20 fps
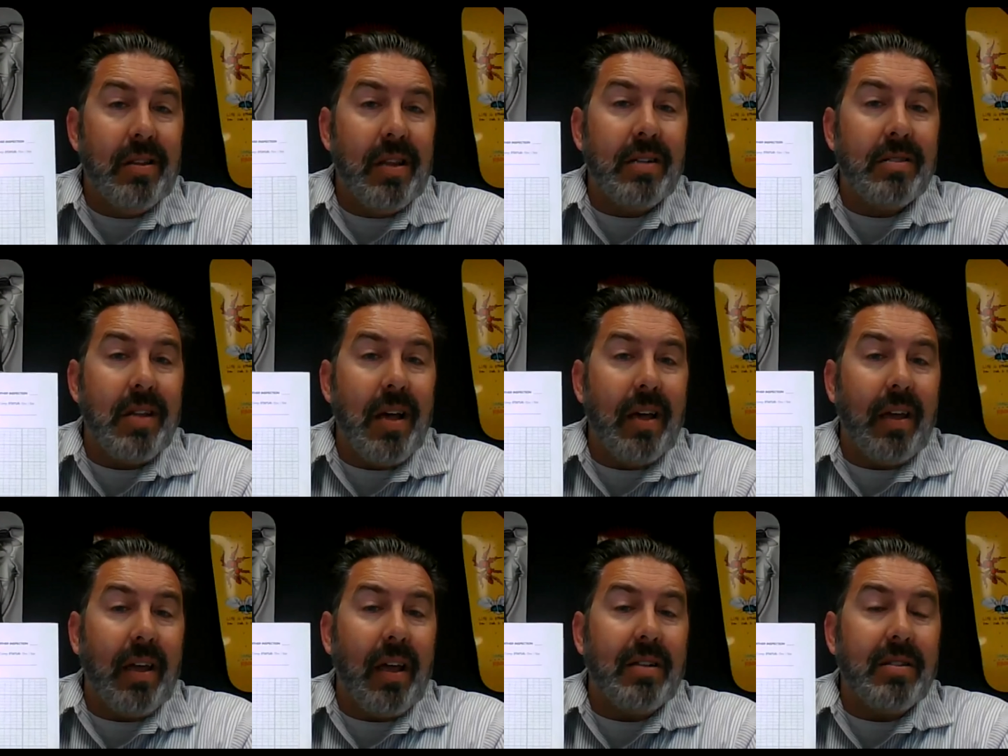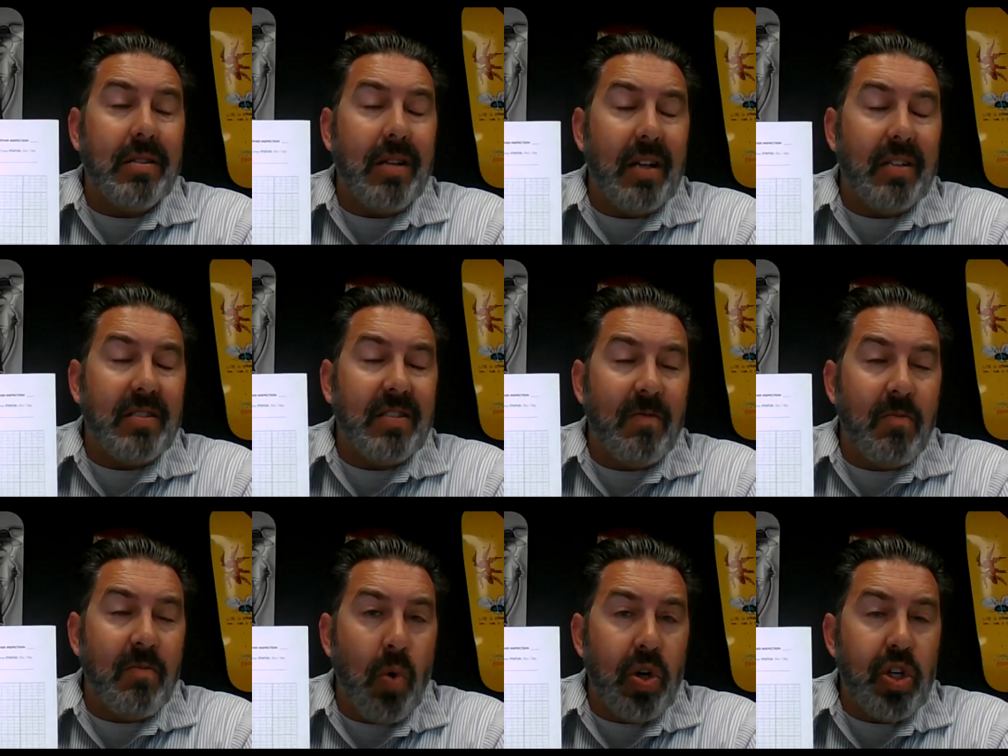things like
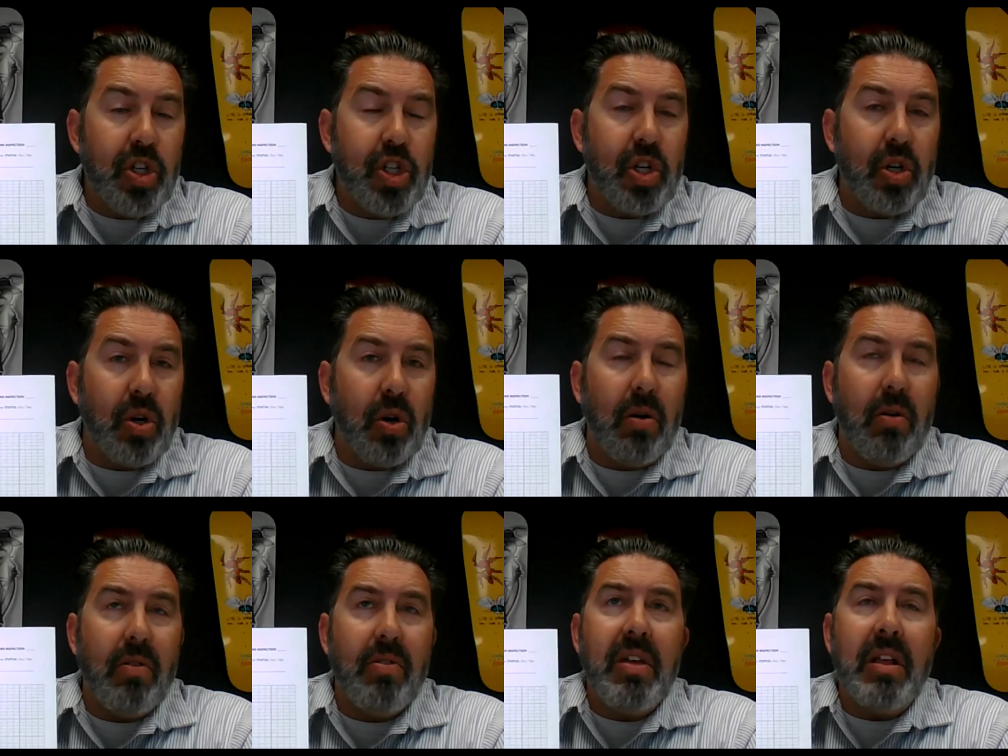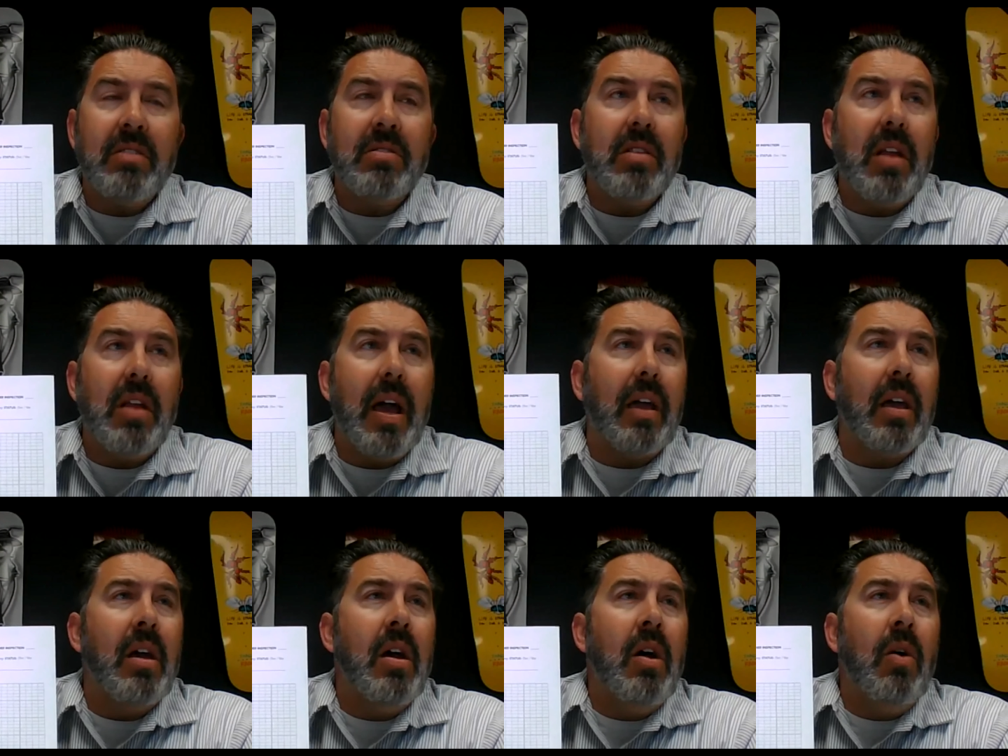excessive moisture, things
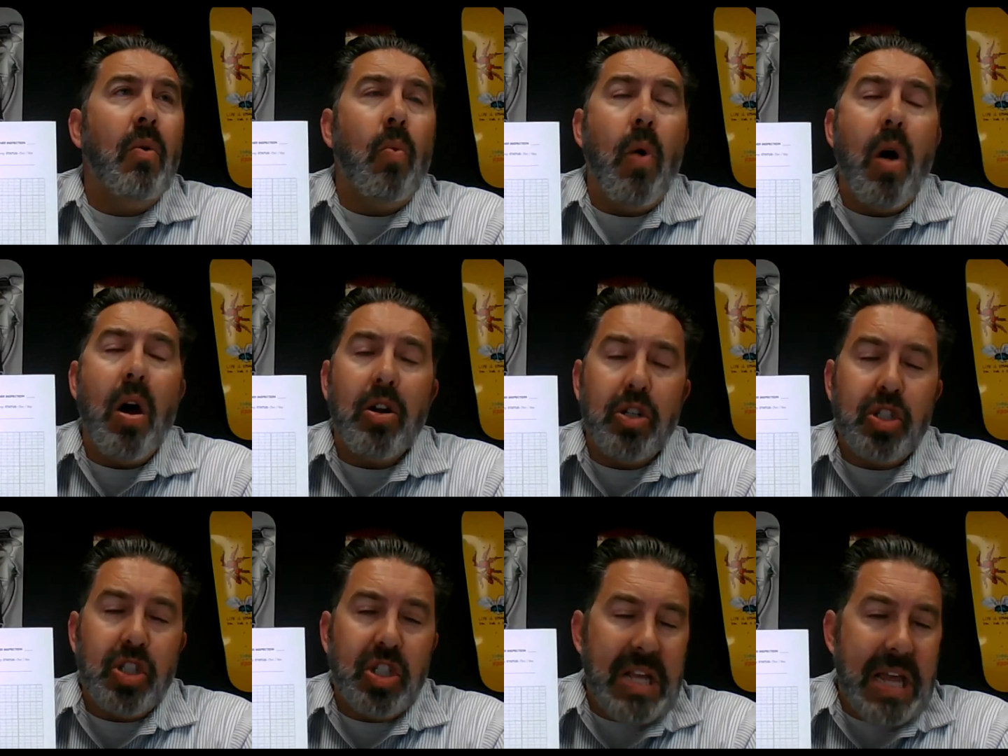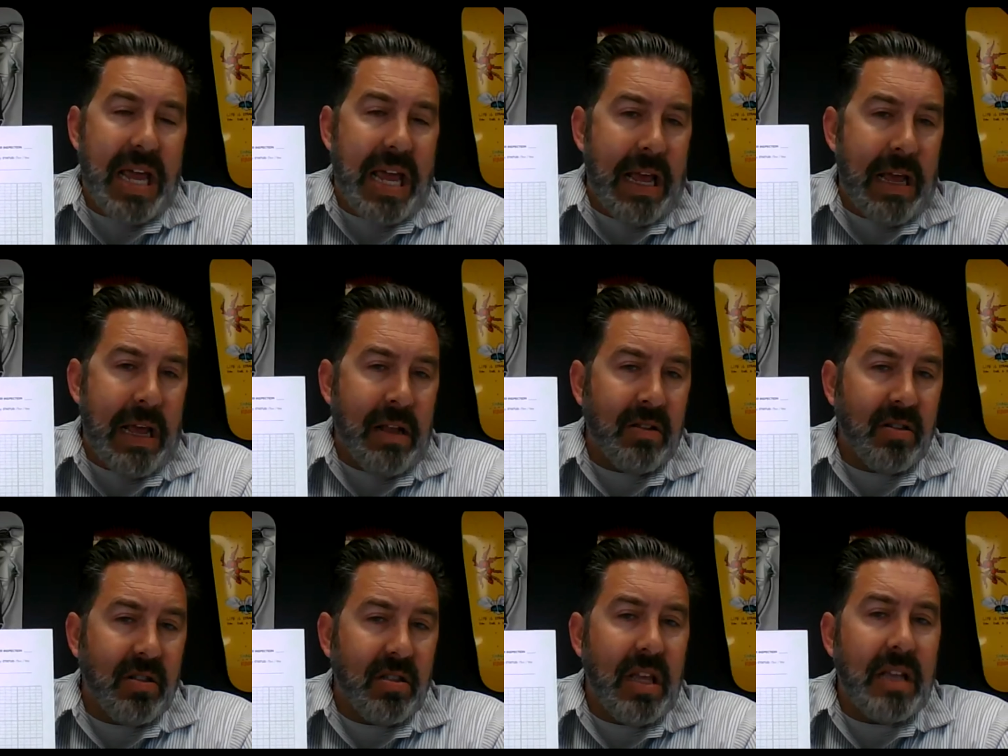like water
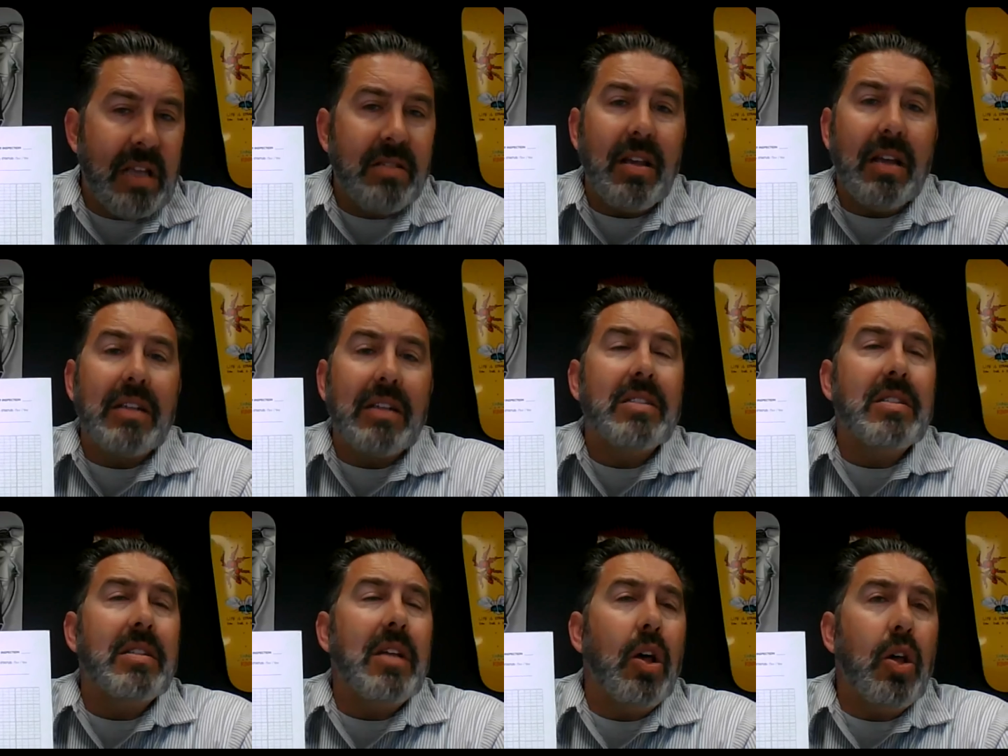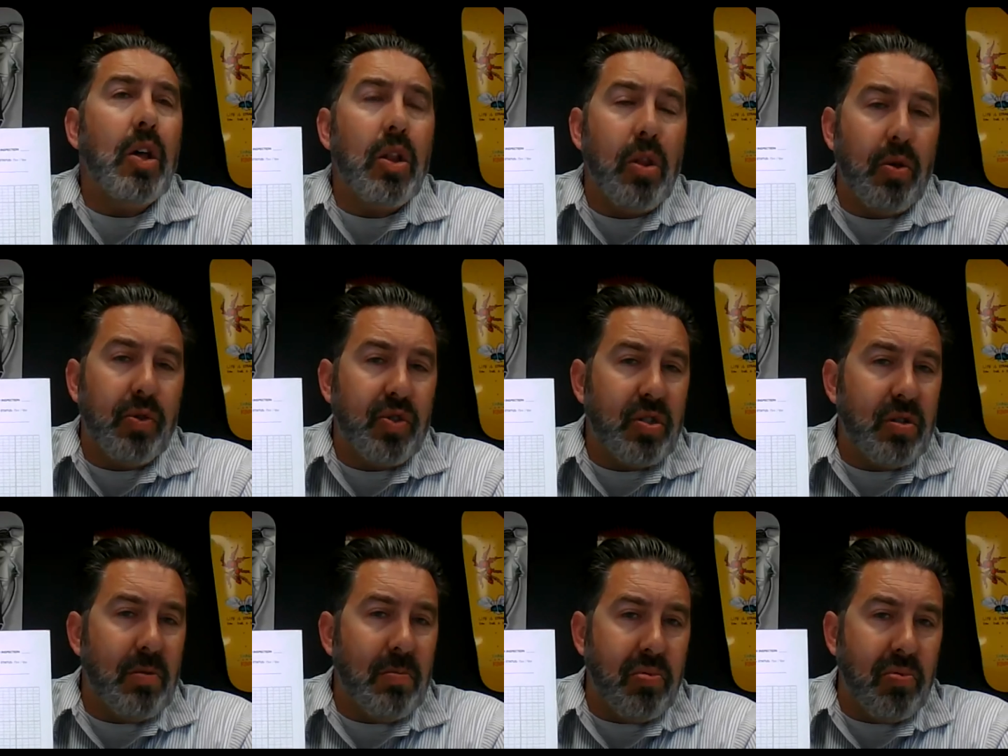stains, things like
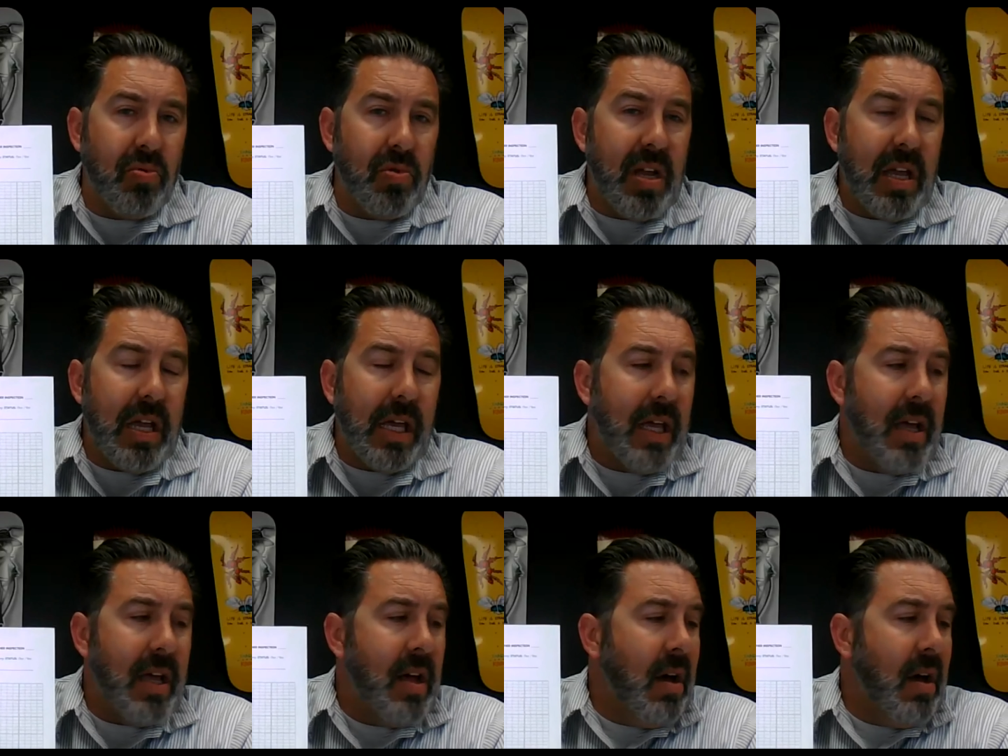cellulose debris.